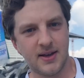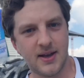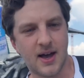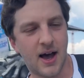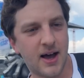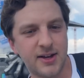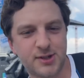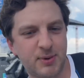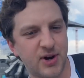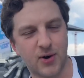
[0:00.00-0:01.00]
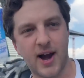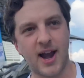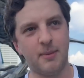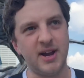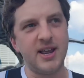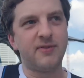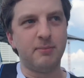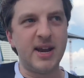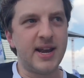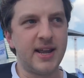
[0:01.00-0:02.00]
Uh, it's been great. I mean,
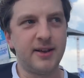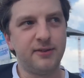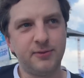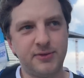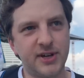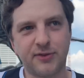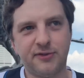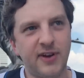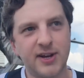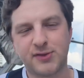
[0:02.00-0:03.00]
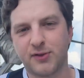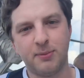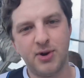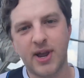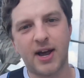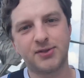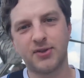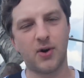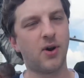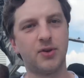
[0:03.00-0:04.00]
even meeting different fans from Newcastle,
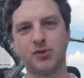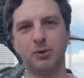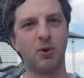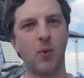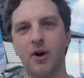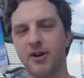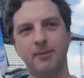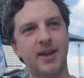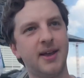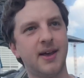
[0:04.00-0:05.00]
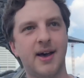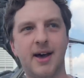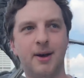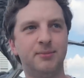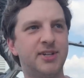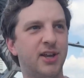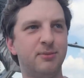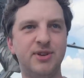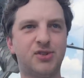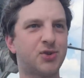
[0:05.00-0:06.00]
they were all super welcoming, um,
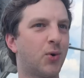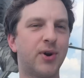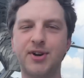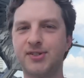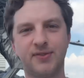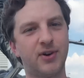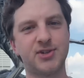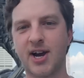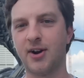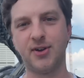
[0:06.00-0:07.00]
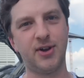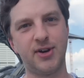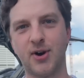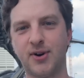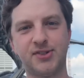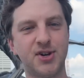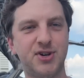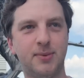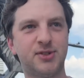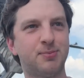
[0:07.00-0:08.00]
telling me stories of their childhood, going to St.
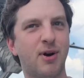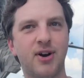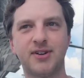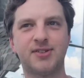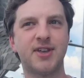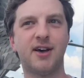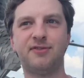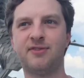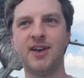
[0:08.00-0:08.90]
James's Park and stuff.